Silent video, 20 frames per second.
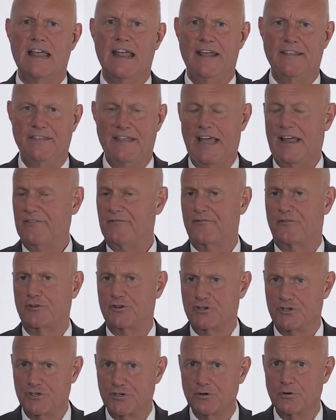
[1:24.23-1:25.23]
and that for
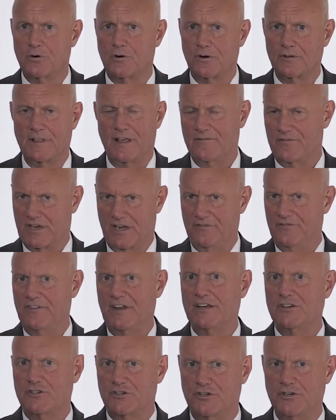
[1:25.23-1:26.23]
sure they've
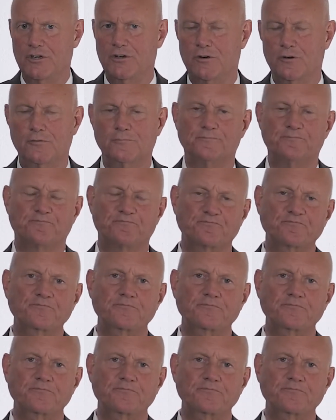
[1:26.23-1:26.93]
convinced you